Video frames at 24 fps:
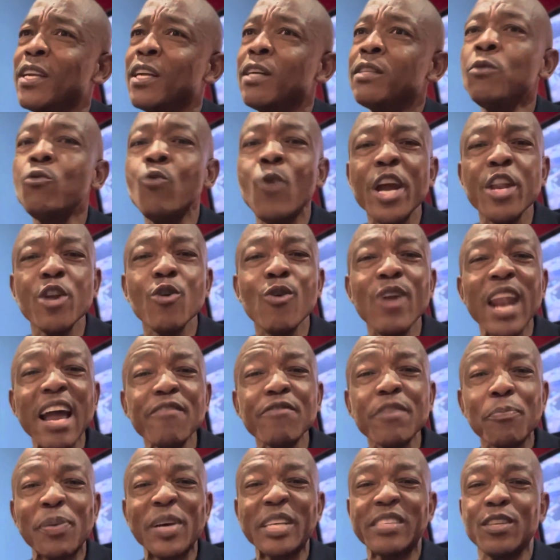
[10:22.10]
When you
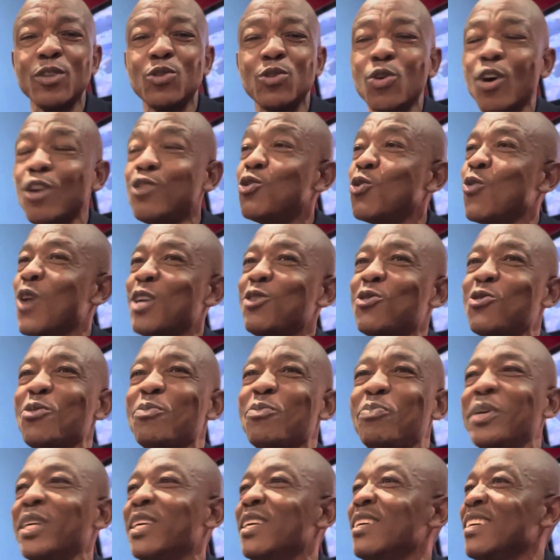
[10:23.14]
love a person, don't you want to be...